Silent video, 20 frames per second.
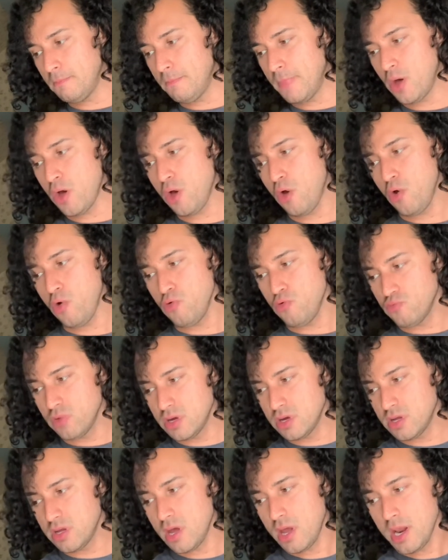on
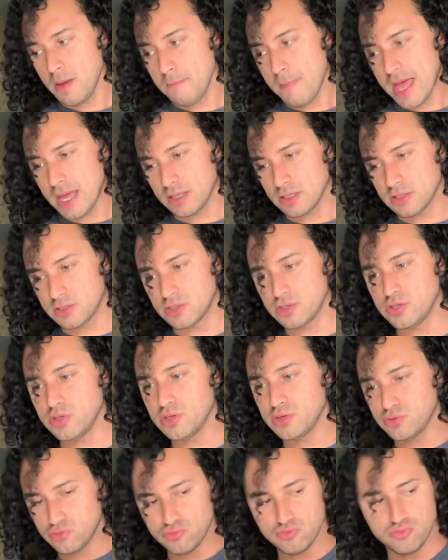running back to
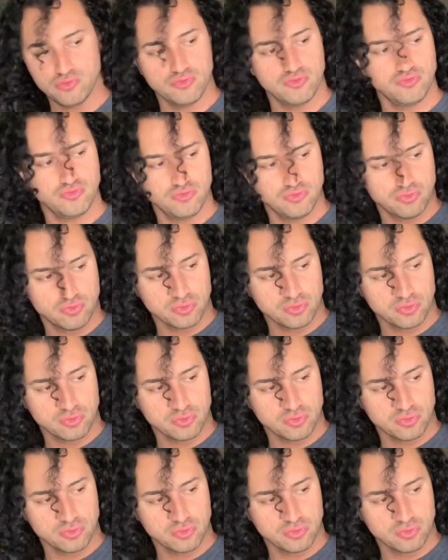you.